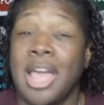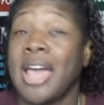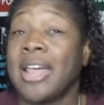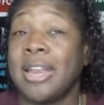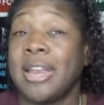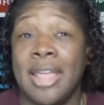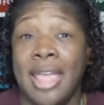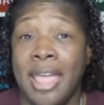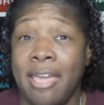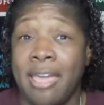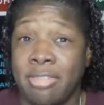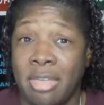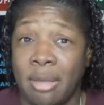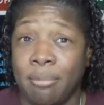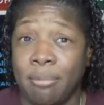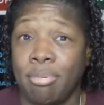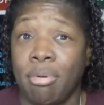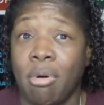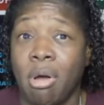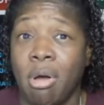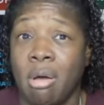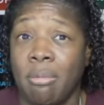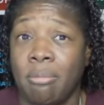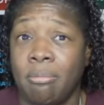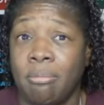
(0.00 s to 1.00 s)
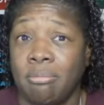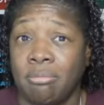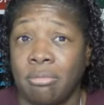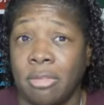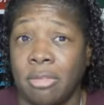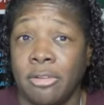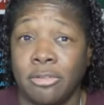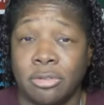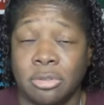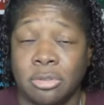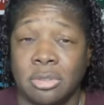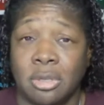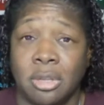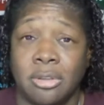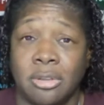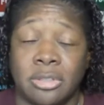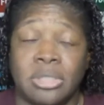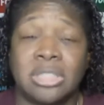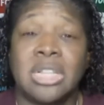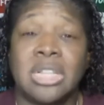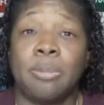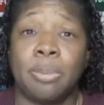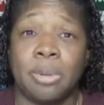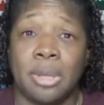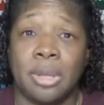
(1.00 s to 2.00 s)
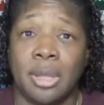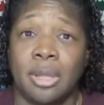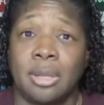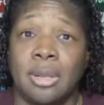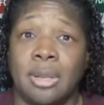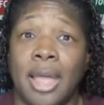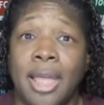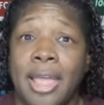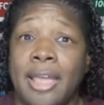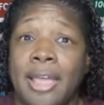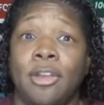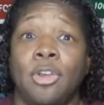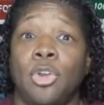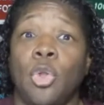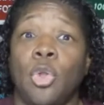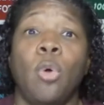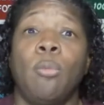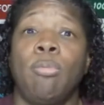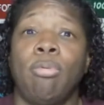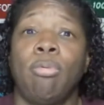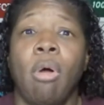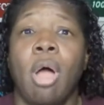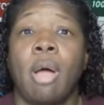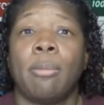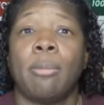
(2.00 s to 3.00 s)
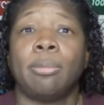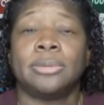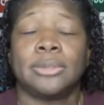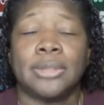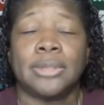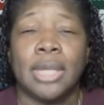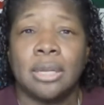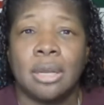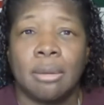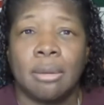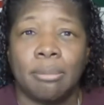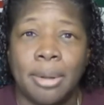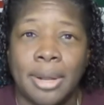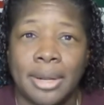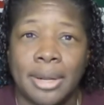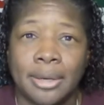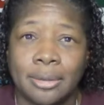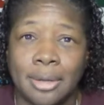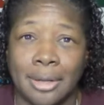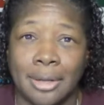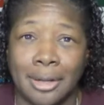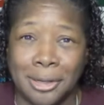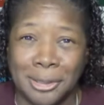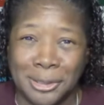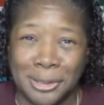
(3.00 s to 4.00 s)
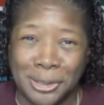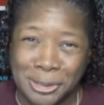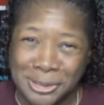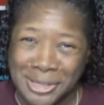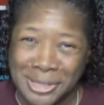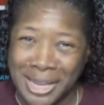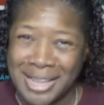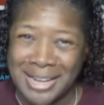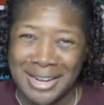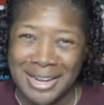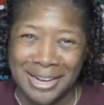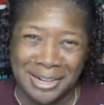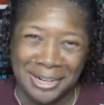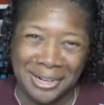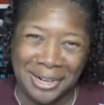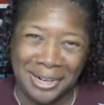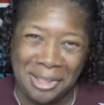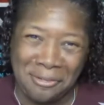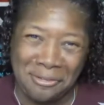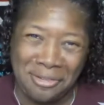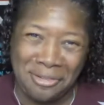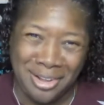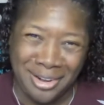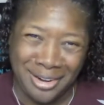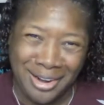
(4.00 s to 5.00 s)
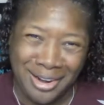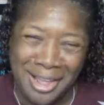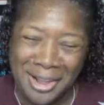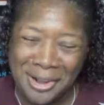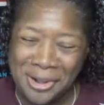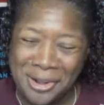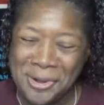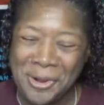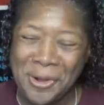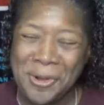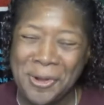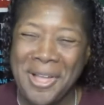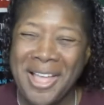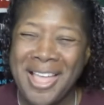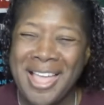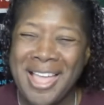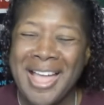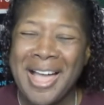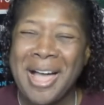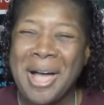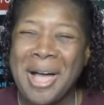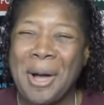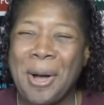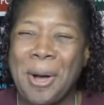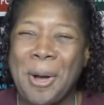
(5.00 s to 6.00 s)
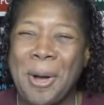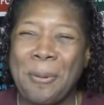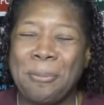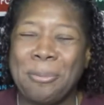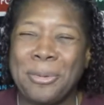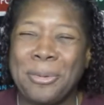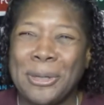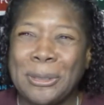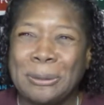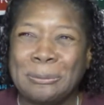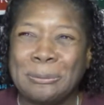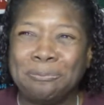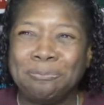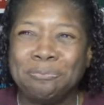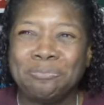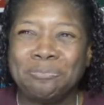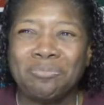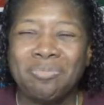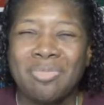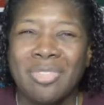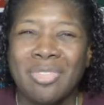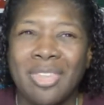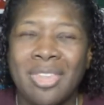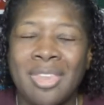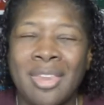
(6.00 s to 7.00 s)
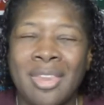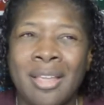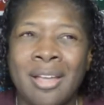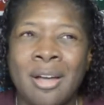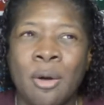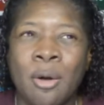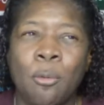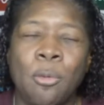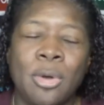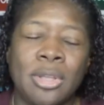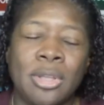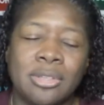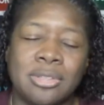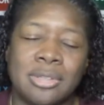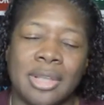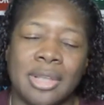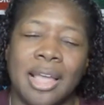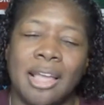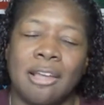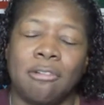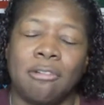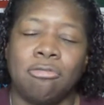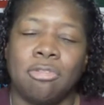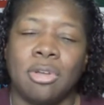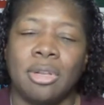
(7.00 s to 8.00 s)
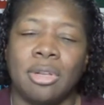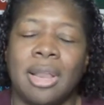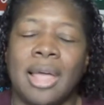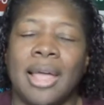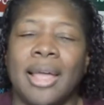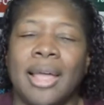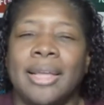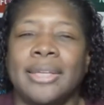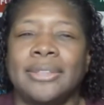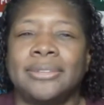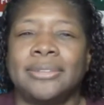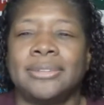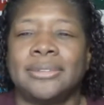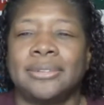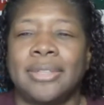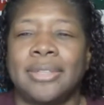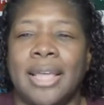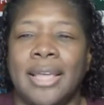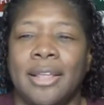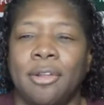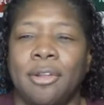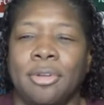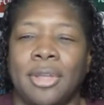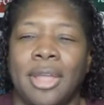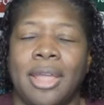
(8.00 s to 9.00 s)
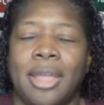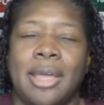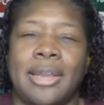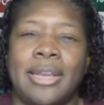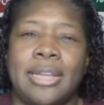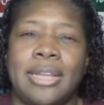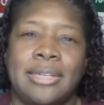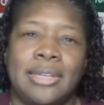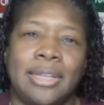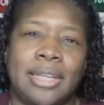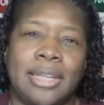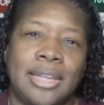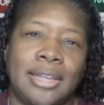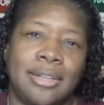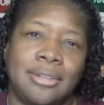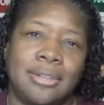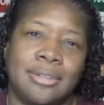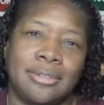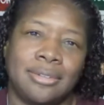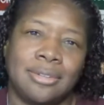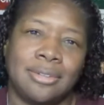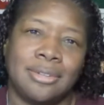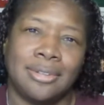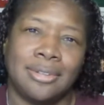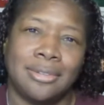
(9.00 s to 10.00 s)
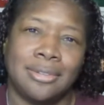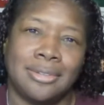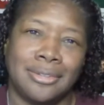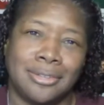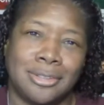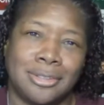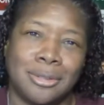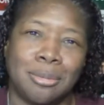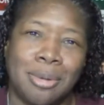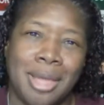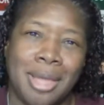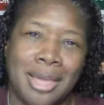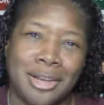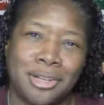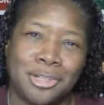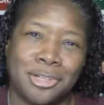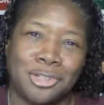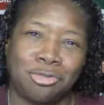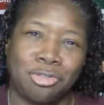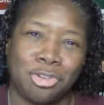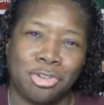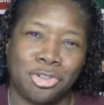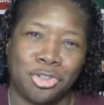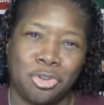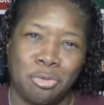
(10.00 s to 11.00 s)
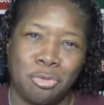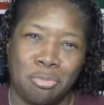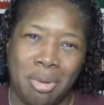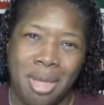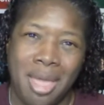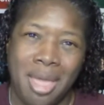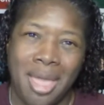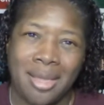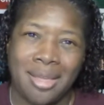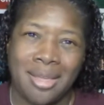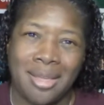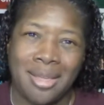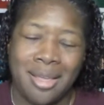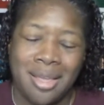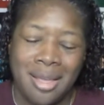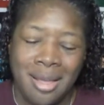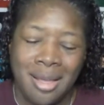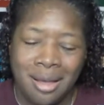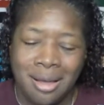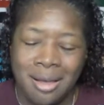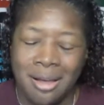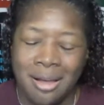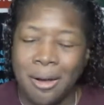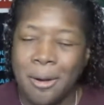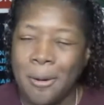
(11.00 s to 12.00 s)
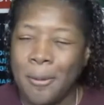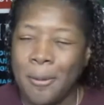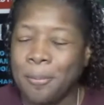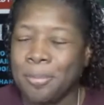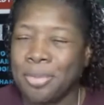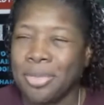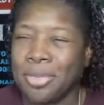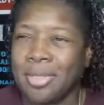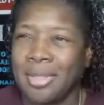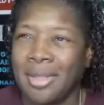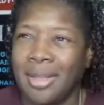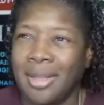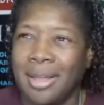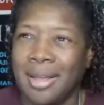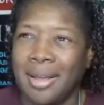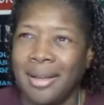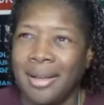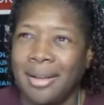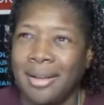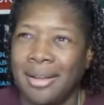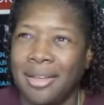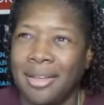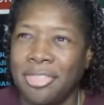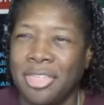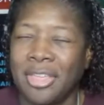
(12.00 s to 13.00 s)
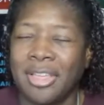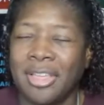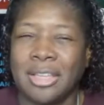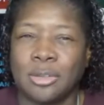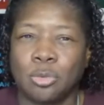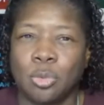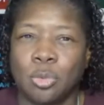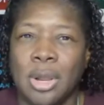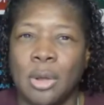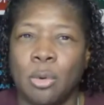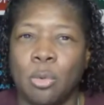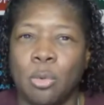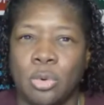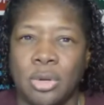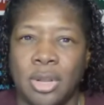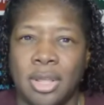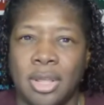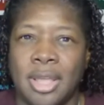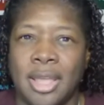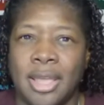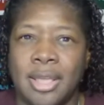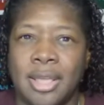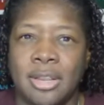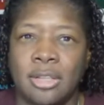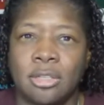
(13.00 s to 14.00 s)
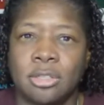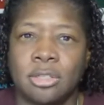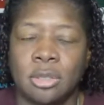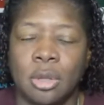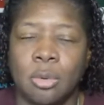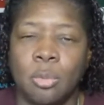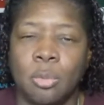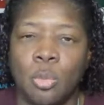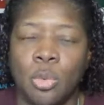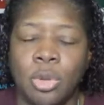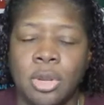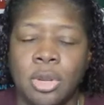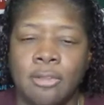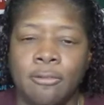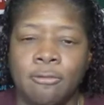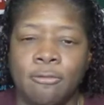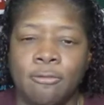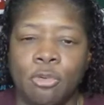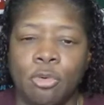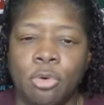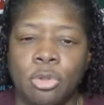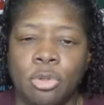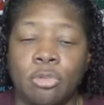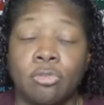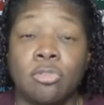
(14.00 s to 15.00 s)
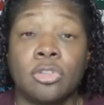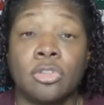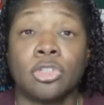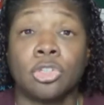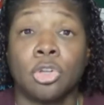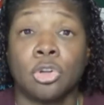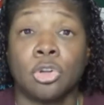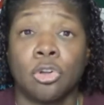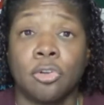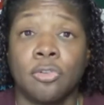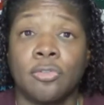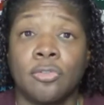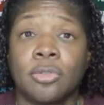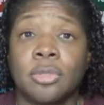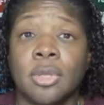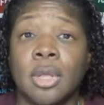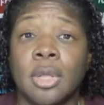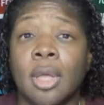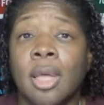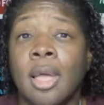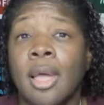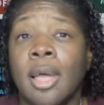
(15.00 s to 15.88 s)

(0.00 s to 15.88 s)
I didn't have that problem of sleeping in. I had no problem staying to bed until 10, 11 o'clock, but once I realized that, okay, I need to get some kind of structure back, I think that's when I went ahead and went in for the reserves.